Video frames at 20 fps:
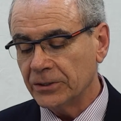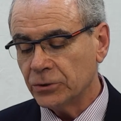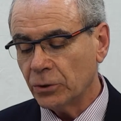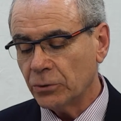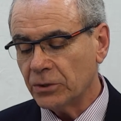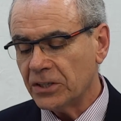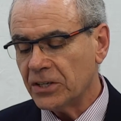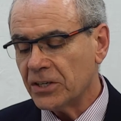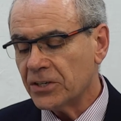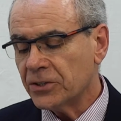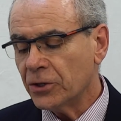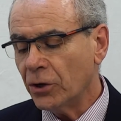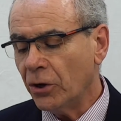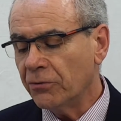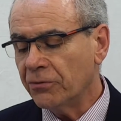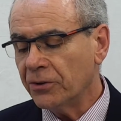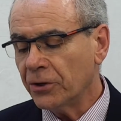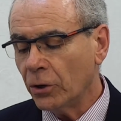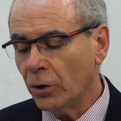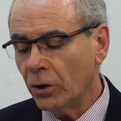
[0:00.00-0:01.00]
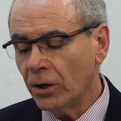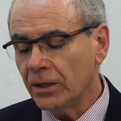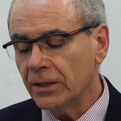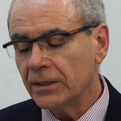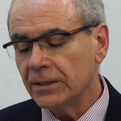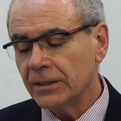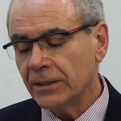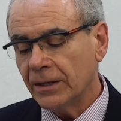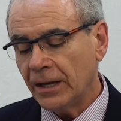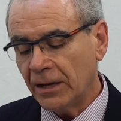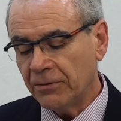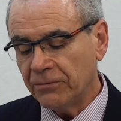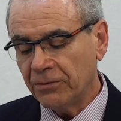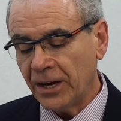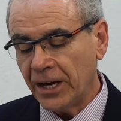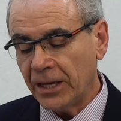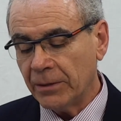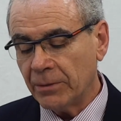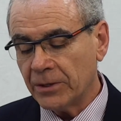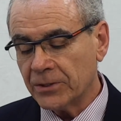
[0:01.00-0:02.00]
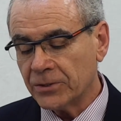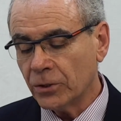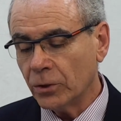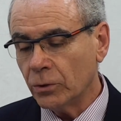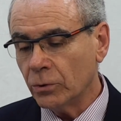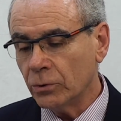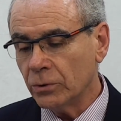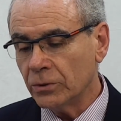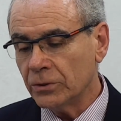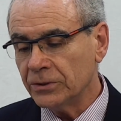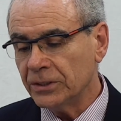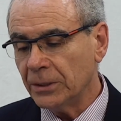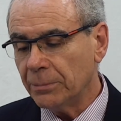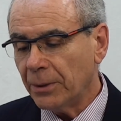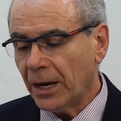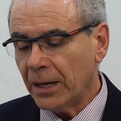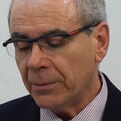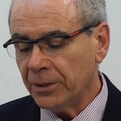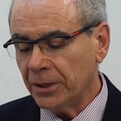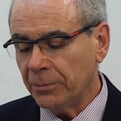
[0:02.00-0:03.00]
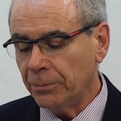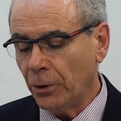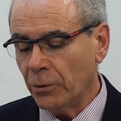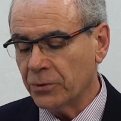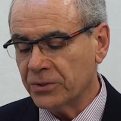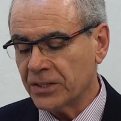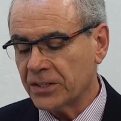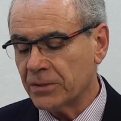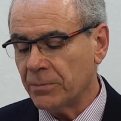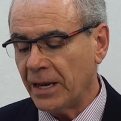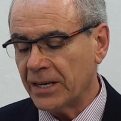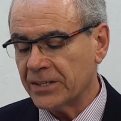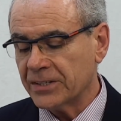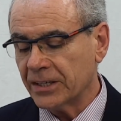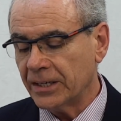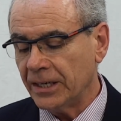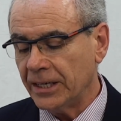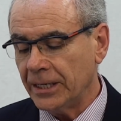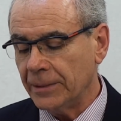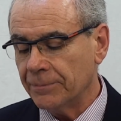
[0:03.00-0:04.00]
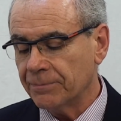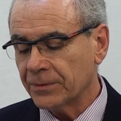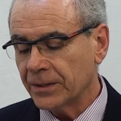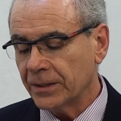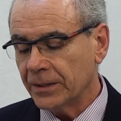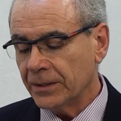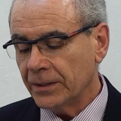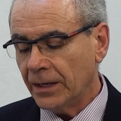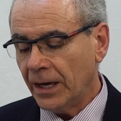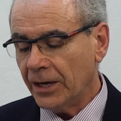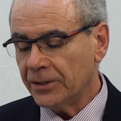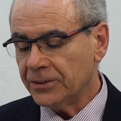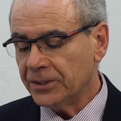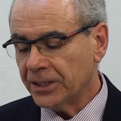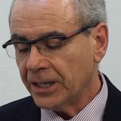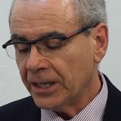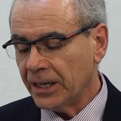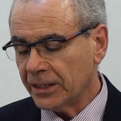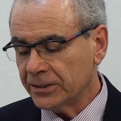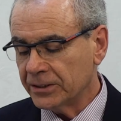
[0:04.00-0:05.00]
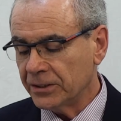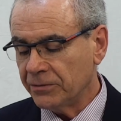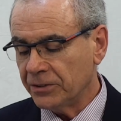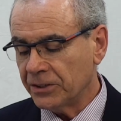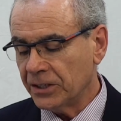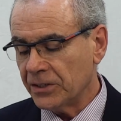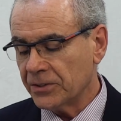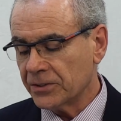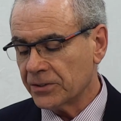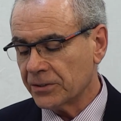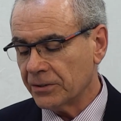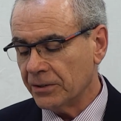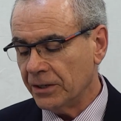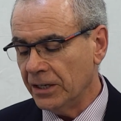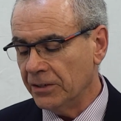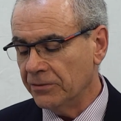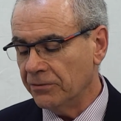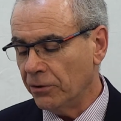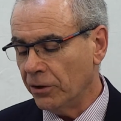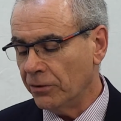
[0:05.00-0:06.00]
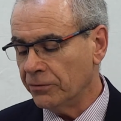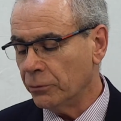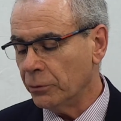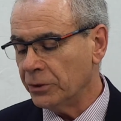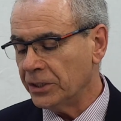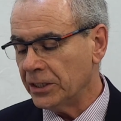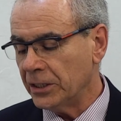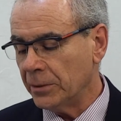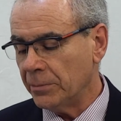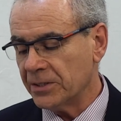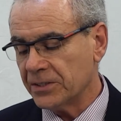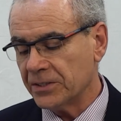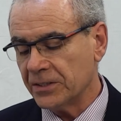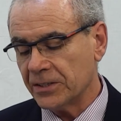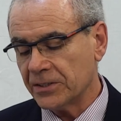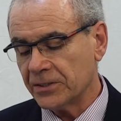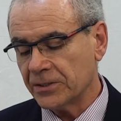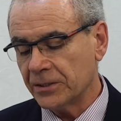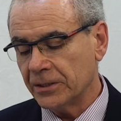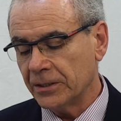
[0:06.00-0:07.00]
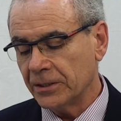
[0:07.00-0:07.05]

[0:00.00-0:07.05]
So this is the overall environment. So the primary process basically are the key activities involved within the business